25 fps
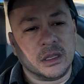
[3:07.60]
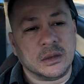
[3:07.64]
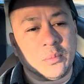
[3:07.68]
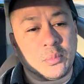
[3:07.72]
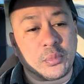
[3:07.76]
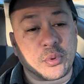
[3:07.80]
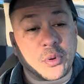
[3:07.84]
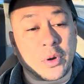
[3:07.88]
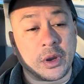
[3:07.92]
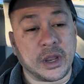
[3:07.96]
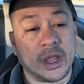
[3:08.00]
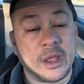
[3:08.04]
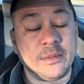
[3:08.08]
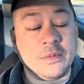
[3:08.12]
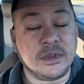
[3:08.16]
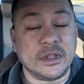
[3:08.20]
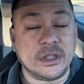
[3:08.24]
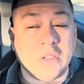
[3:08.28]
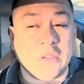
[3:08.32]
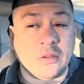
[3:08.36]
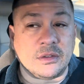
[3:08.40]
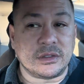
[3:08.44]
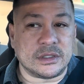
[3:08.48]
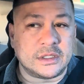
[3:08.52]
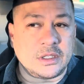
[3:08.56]
preempting
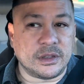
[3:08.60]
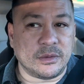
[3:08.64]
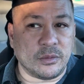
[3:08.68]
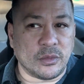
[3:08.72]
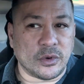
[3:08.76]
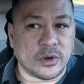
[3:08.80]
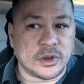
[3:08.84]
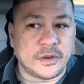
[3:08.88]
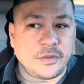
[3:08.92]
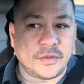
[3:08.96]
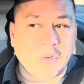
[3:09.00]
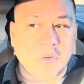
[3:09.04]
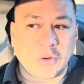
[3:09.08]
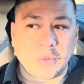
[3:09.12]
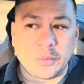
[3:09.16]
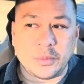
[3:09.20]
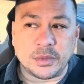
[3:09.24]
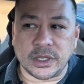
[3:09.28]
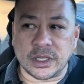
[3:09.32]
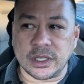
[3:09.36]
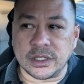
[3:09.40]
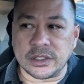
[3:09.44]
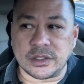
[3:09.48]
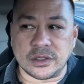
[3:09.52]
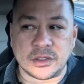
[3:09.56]
you is more difficult
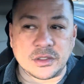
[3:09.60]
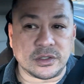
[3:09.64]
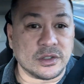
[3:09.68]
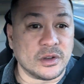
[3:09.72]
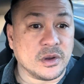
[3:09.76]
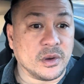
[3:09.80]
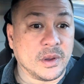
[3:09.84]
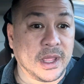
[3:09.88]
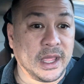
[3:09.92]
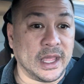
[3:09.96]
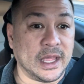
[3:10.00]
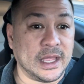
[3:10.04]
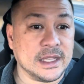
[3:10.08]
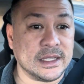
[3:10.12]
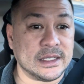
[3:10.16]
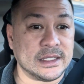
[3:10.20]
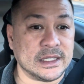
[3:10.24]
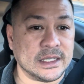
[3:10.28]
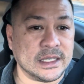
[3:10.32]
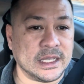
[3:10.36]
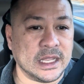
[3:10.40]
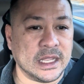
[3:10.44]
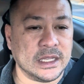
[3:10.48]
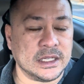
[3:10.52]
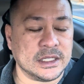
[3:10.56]
because there's no
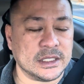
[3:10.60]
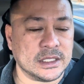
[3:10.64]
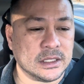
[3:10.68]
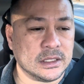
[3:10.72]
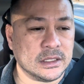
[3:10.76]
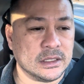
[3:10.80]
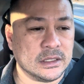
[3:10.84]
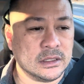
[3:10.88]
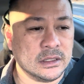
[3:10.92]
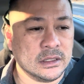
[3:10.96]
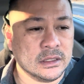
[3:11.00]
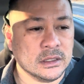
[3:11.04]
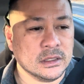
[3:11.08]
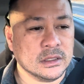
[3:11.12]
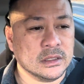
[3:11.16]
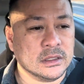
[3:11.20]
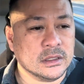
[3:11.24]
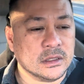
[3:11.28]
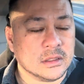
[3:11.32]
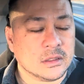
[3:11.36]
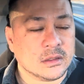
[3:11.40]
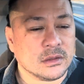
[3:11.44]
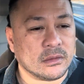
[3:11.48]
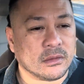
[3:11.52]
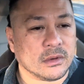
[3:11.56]
hesitation,
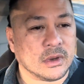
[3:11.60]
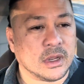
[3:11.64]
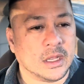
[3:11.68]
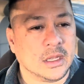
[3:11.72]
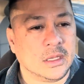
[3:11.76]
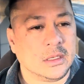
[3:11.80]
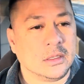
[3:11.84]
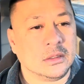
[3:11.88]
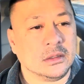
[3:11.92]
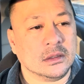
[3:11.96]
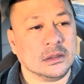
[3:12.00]
right?